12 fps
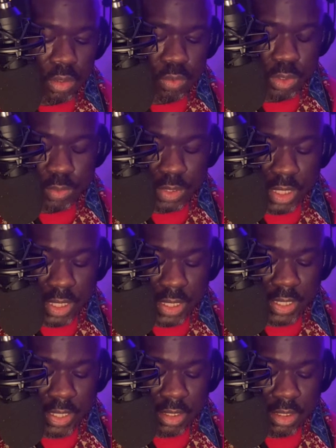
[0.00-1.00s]
which was
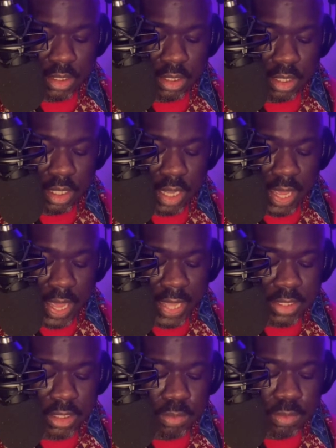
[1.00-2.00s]
unlit.
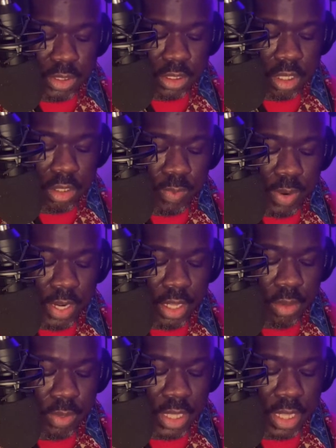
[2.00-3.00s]
As he switched on the
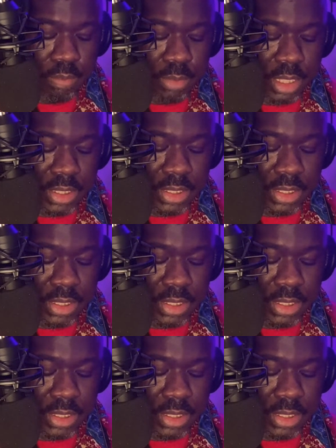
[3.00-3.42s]
radio and the upbeat